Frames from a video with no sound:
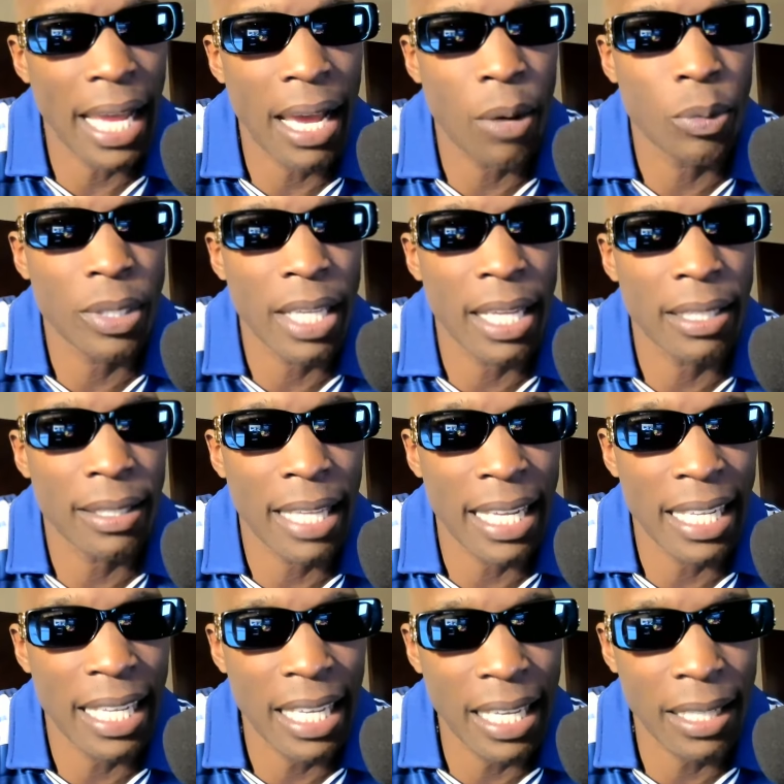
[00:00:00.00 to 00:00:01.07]
down with that
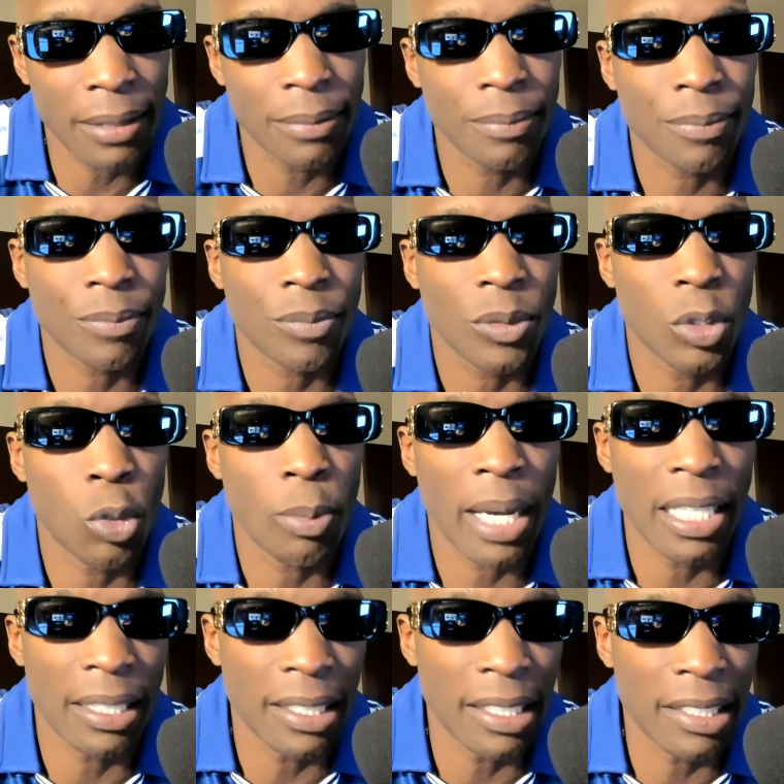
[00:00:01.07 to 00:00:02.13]
that hit, you know,
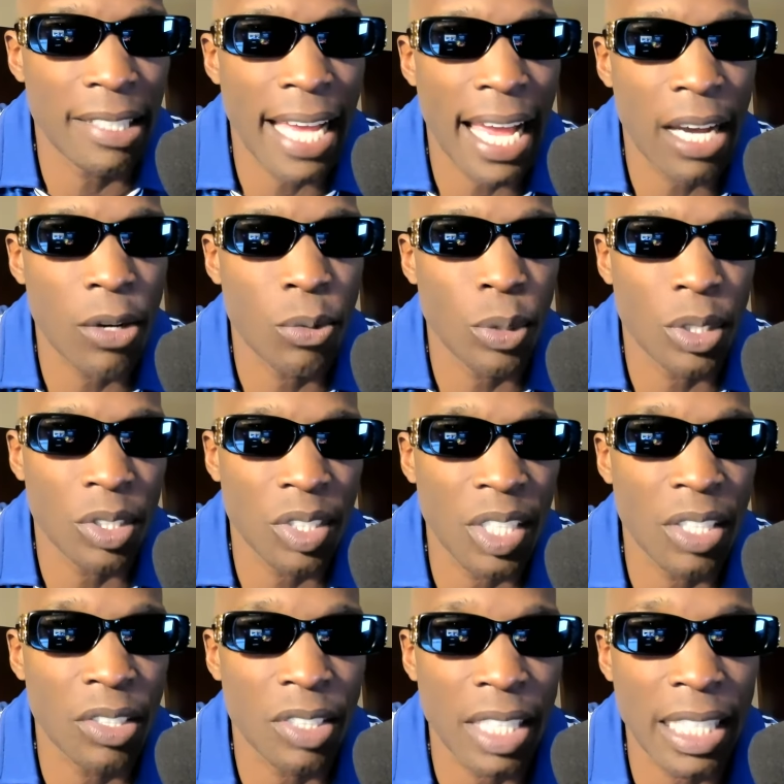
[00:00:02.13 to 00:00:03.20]
by Kimo. the tackle with the
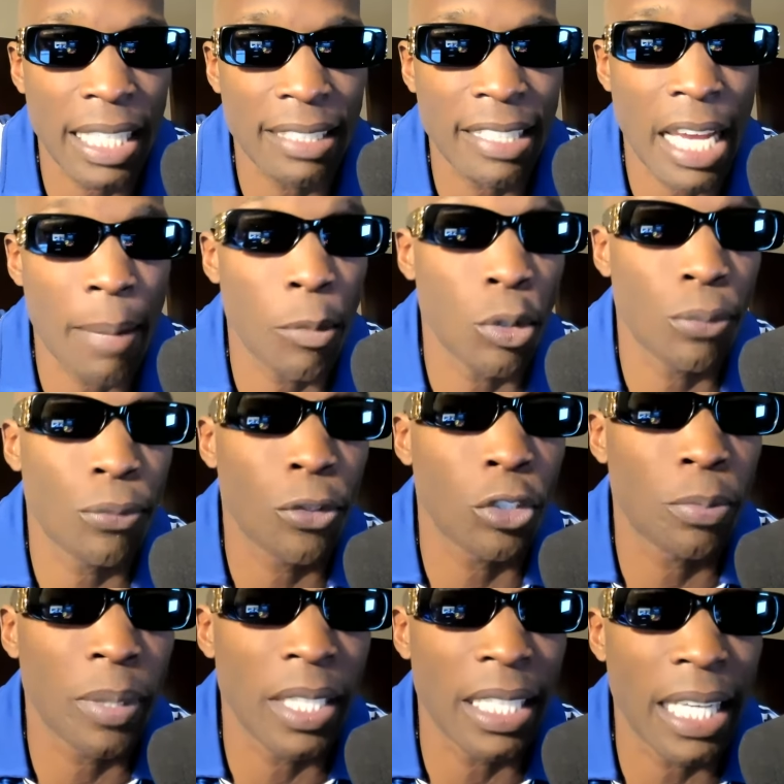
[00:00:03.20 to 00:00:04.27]
Steelers at that time on the
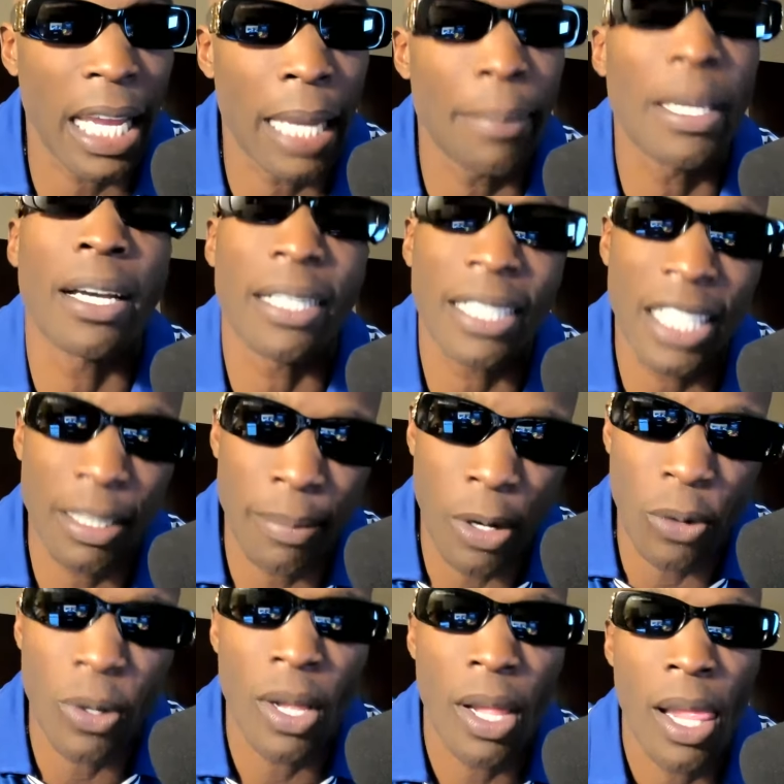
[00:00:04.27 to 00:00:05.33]
first play of the game. Yeah,
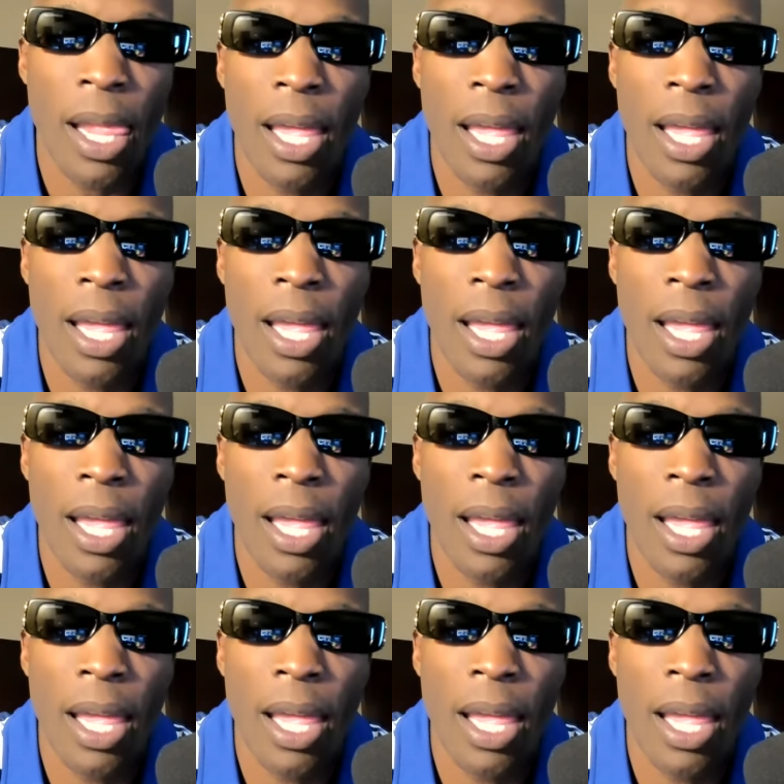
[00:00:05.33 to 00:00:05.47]
Kimo.